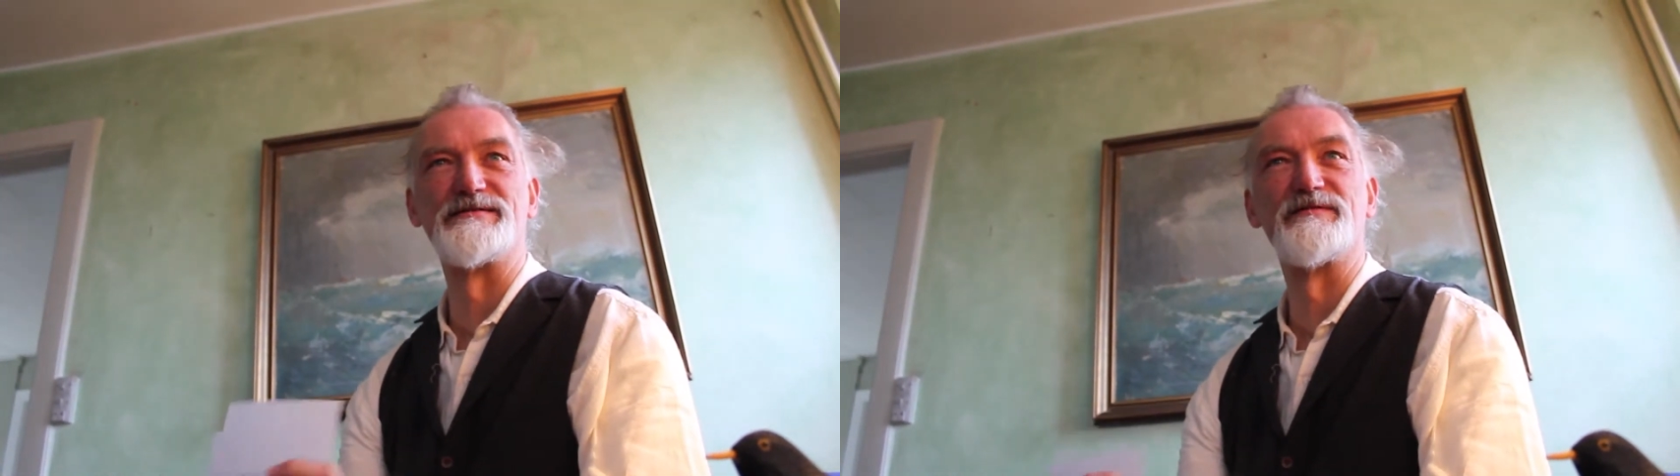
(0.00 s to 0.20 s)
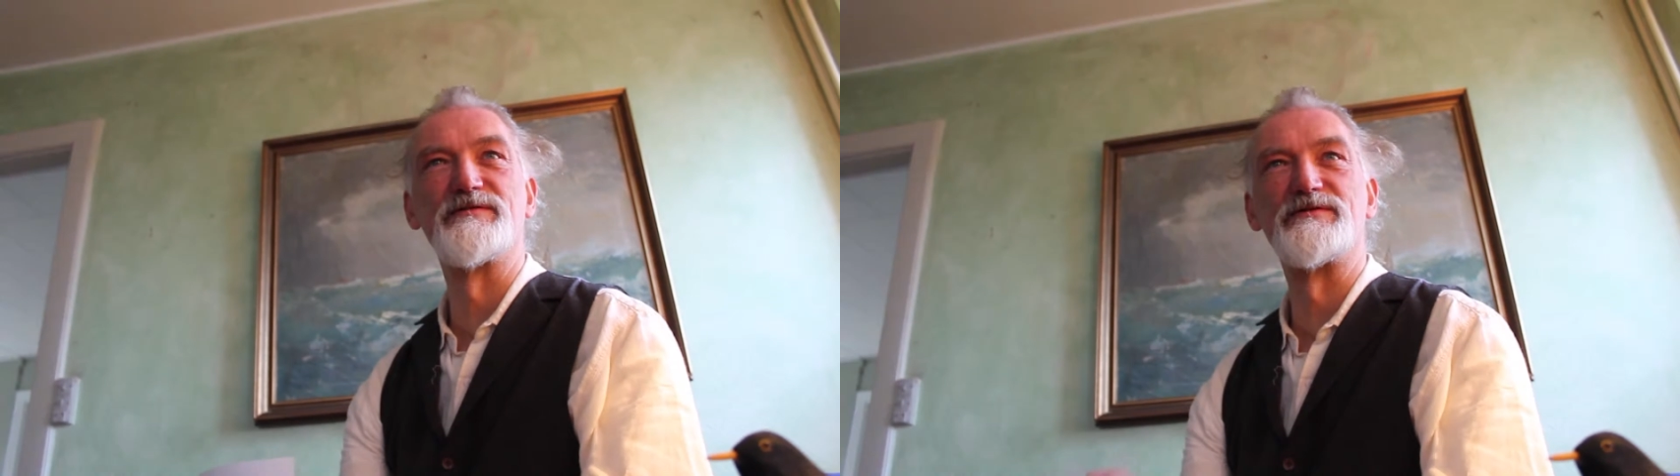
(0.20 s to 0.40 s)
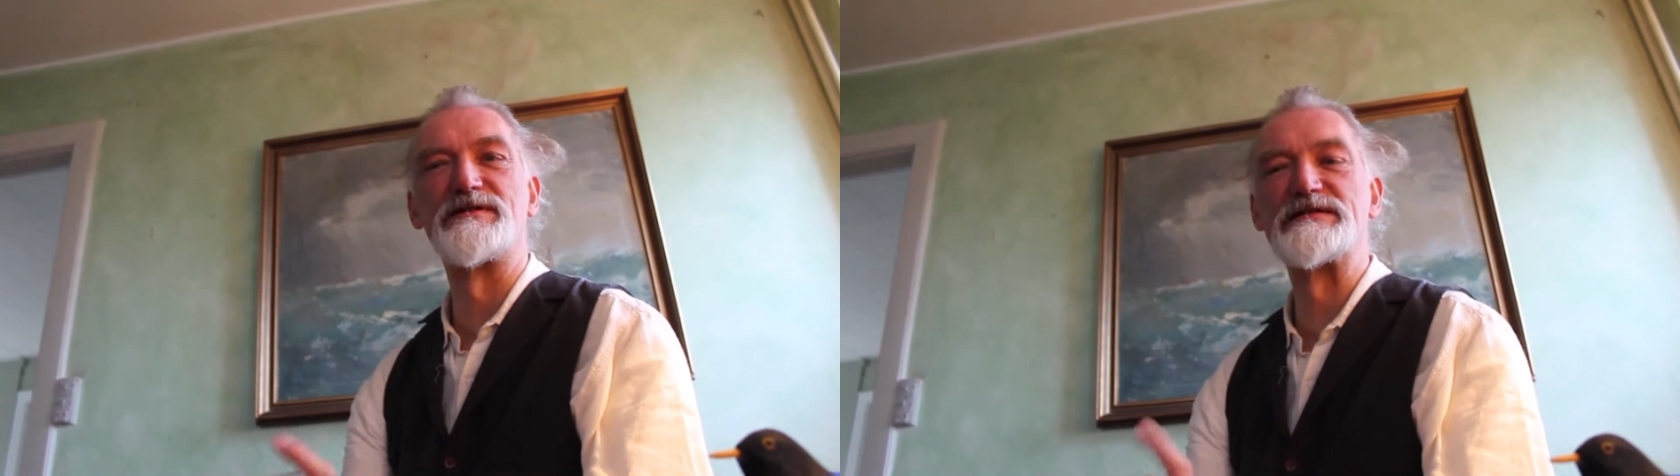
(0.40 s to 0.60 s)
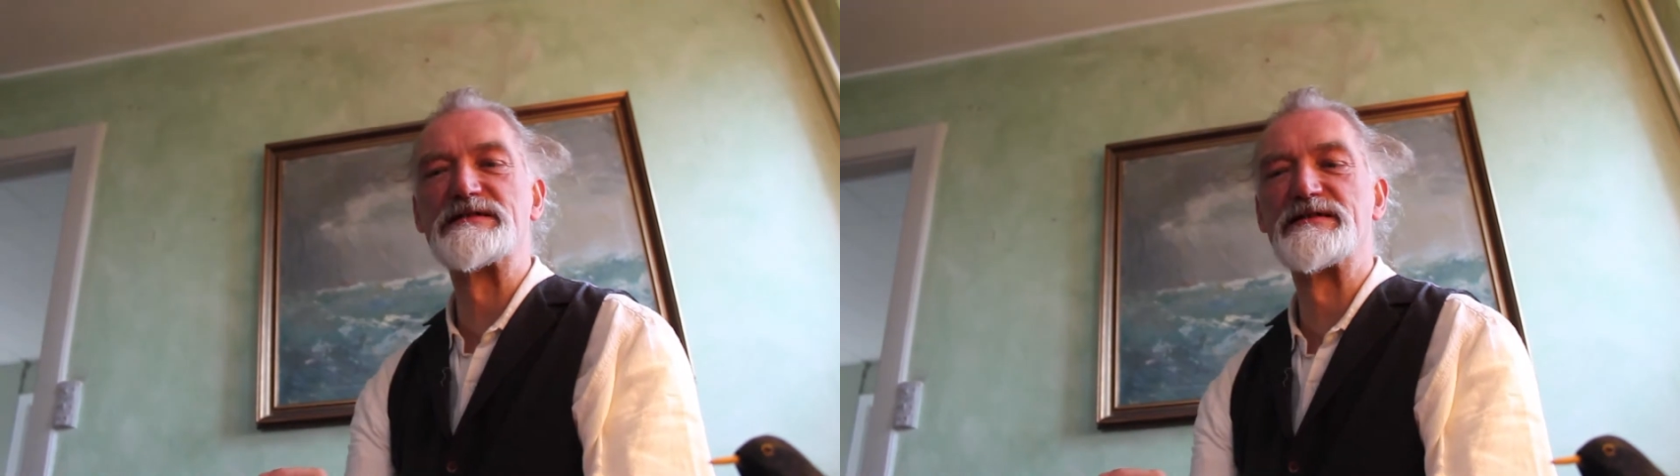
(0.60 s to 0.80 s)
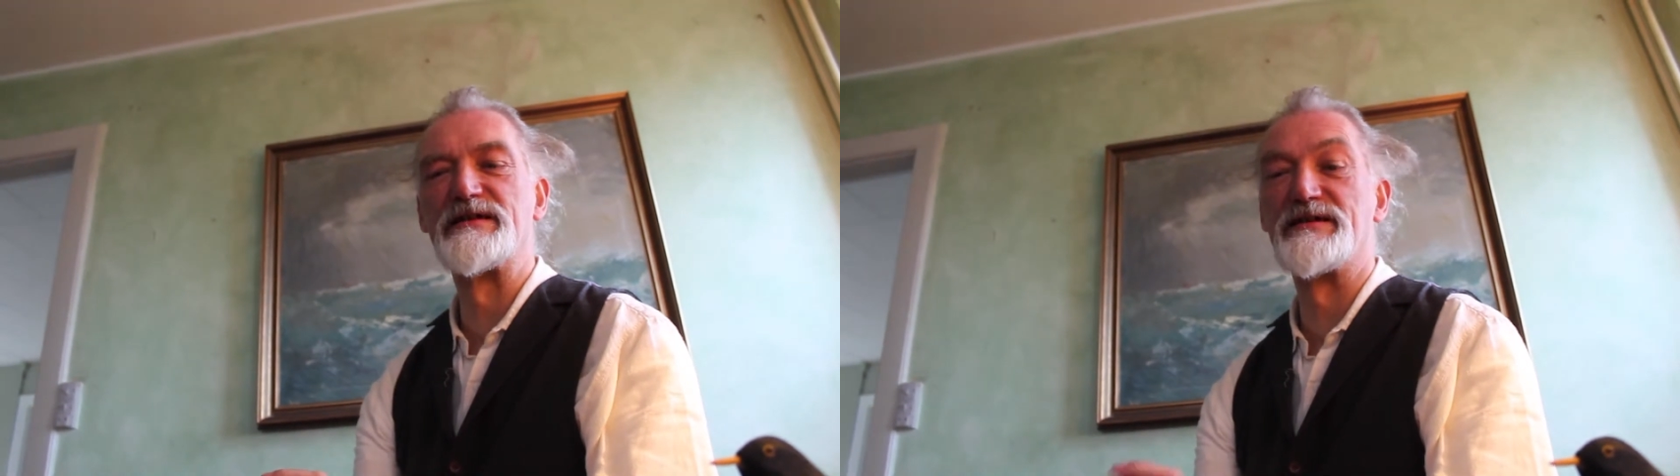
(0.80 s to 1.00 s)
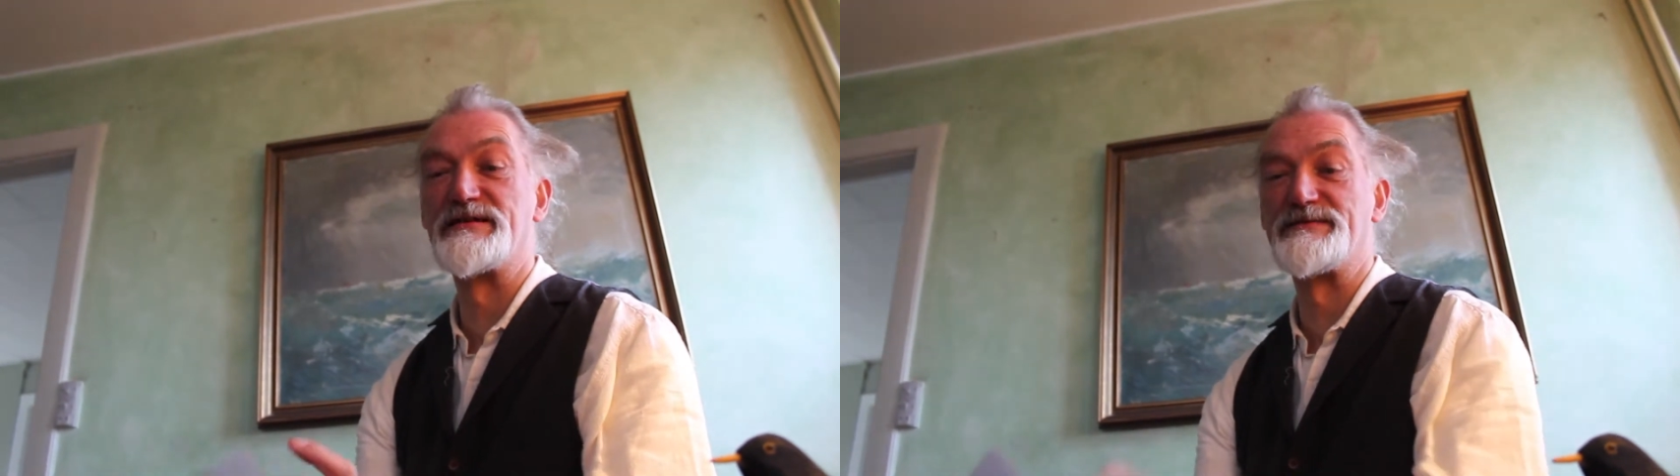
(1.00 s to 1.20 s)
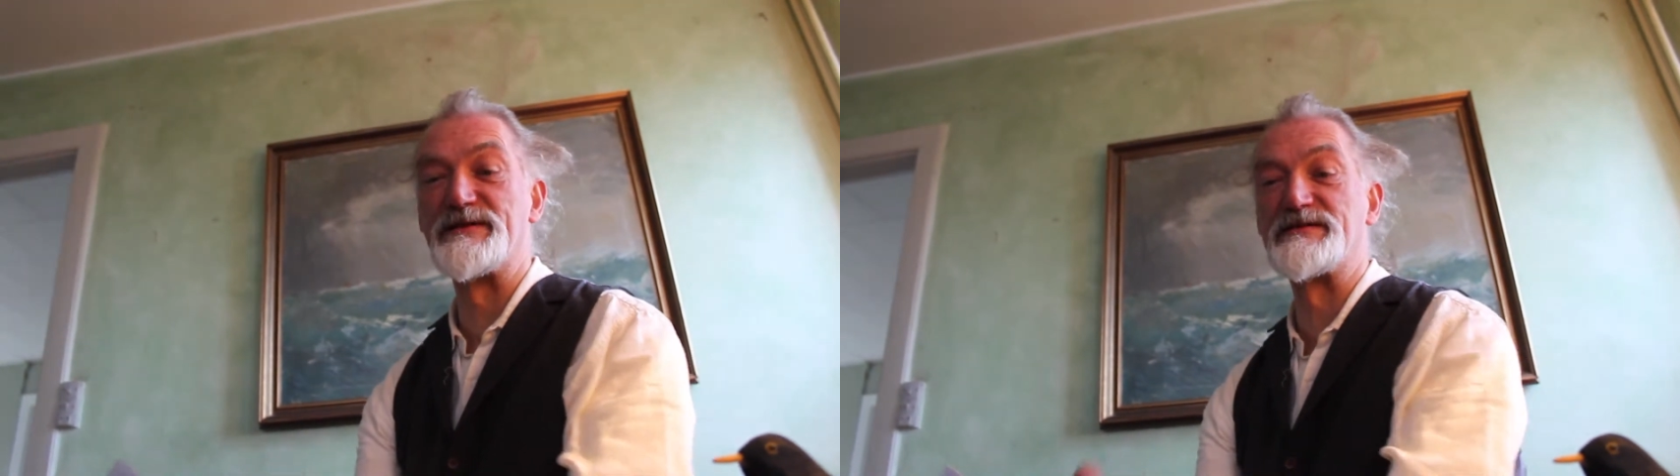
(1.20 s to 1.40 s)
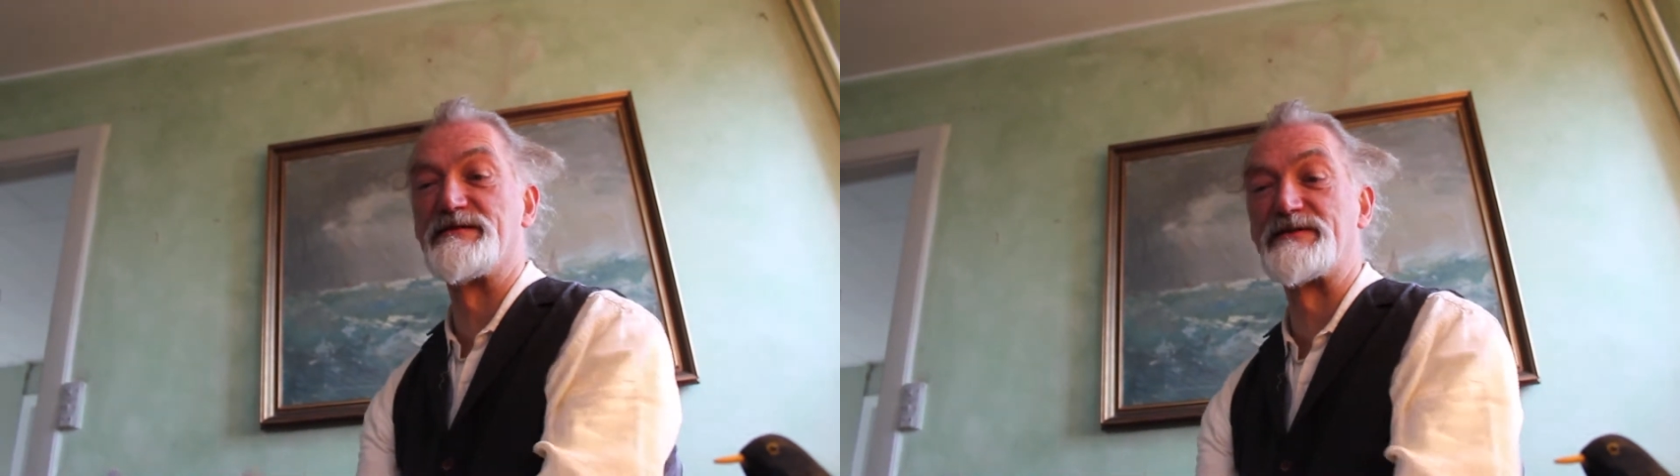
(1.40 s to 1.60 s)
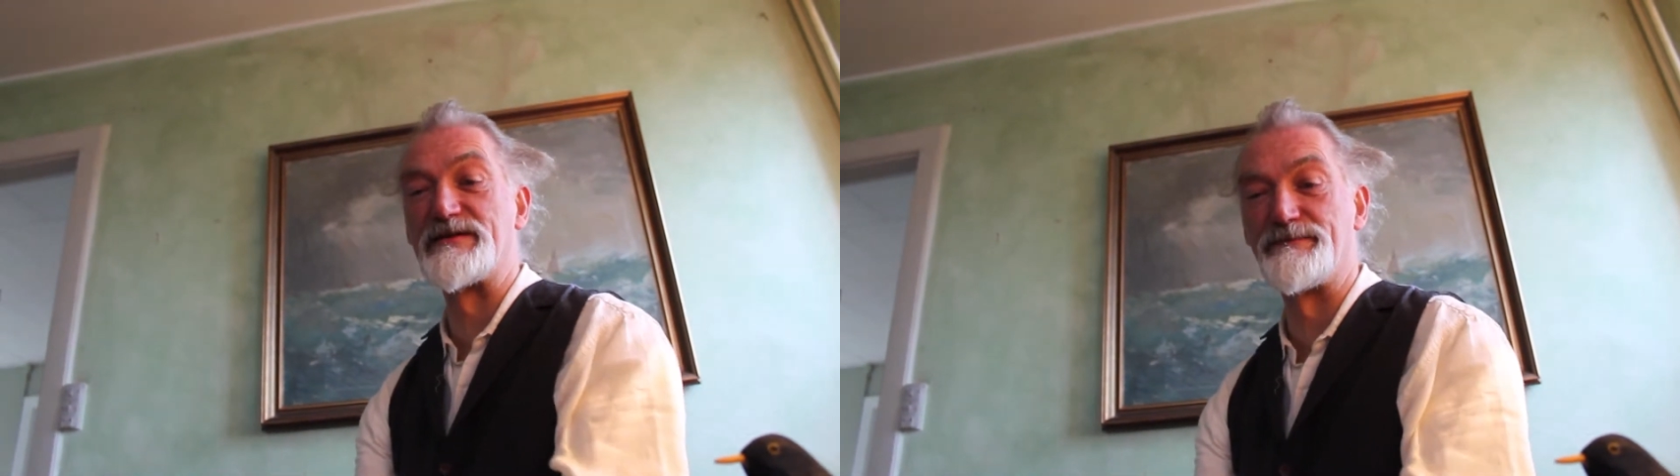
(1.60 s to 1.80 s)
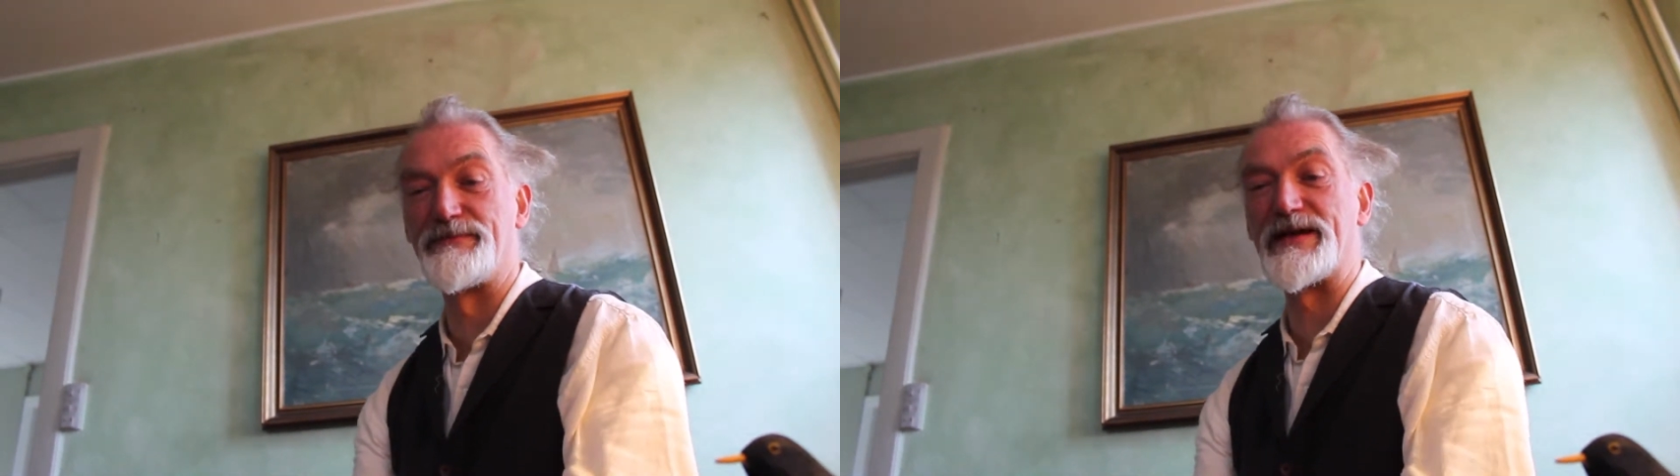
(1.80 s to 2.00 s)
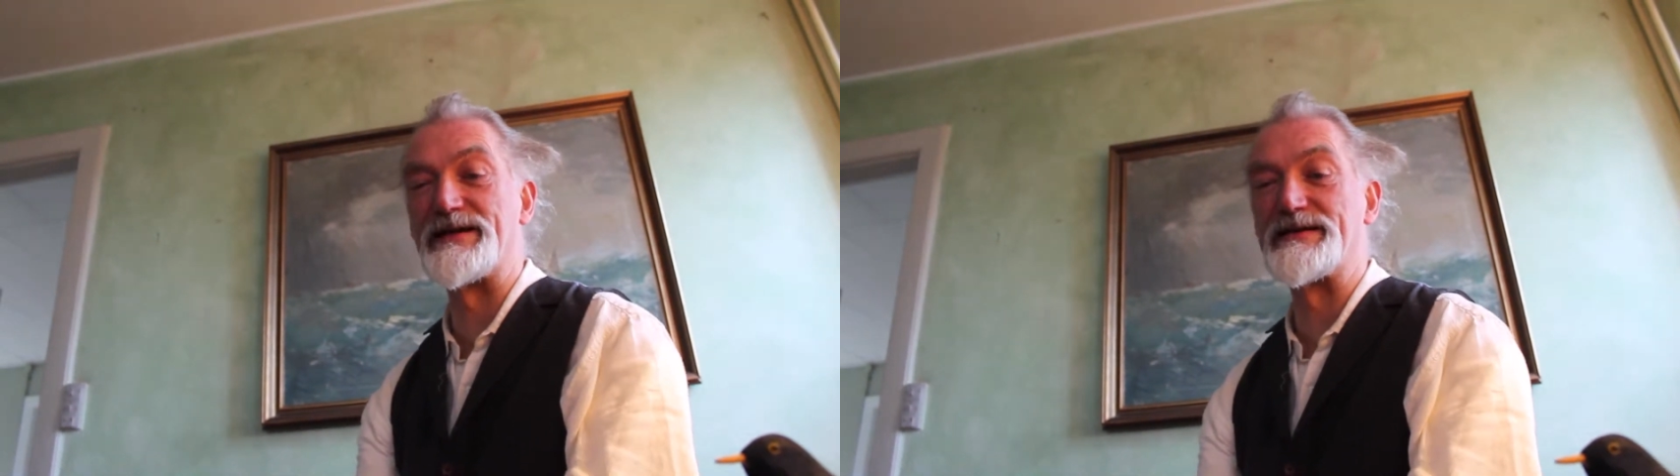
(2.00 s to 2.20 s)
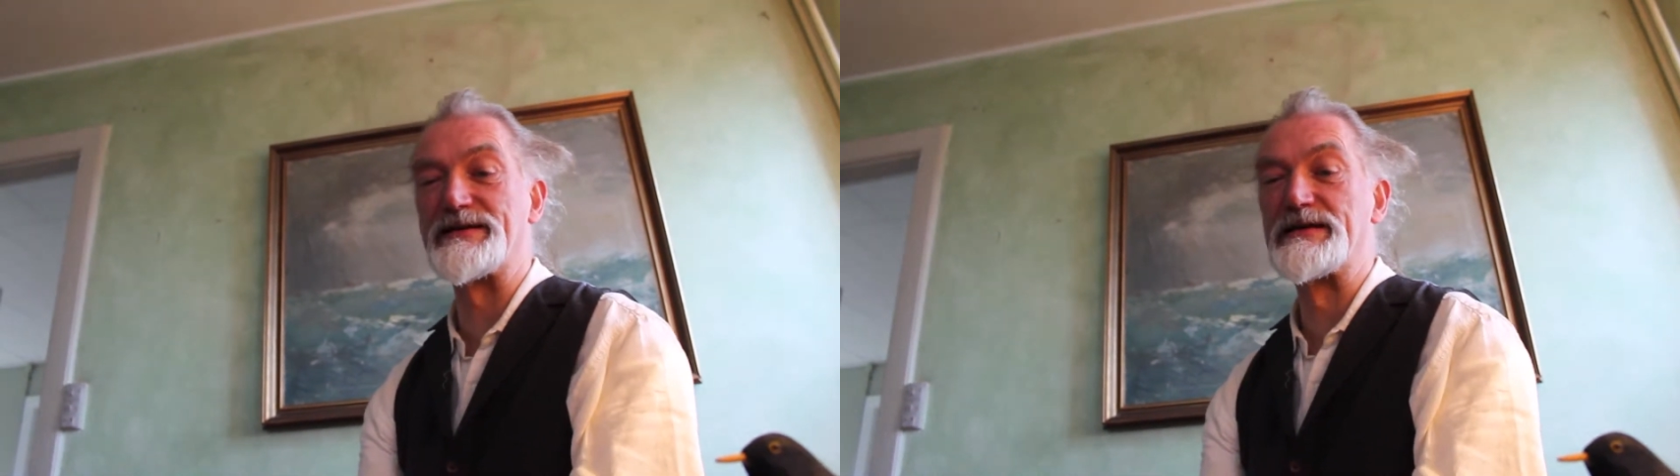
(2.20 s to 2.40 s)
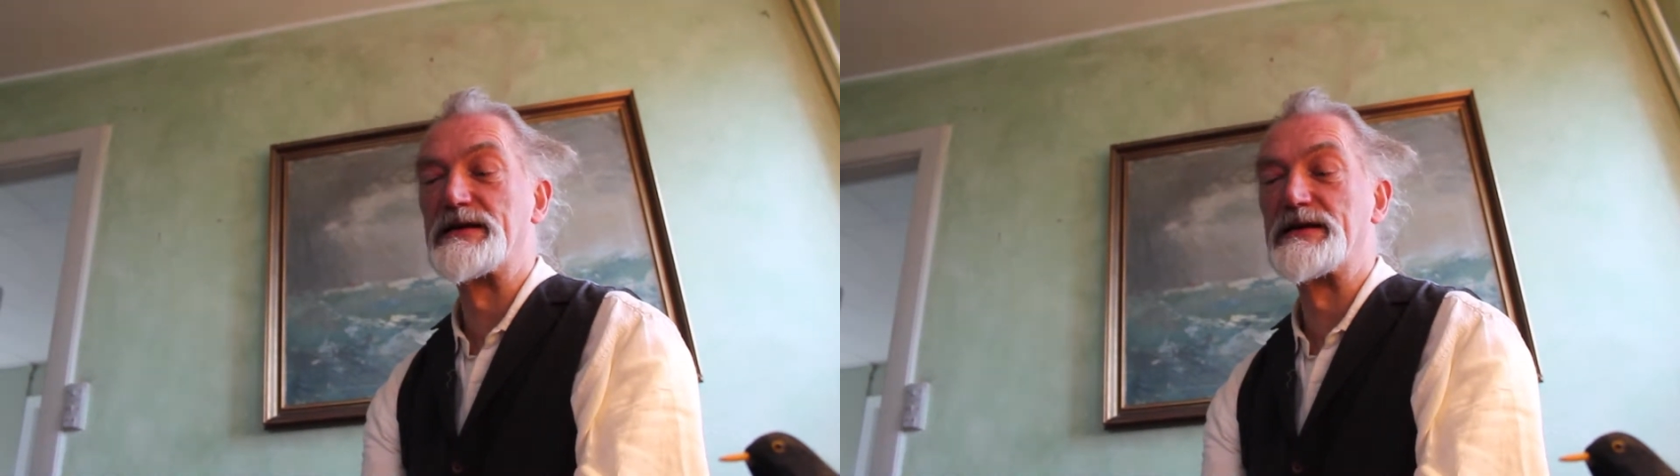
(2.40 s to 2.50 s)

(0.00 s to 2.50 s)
of course, especially when you paint it.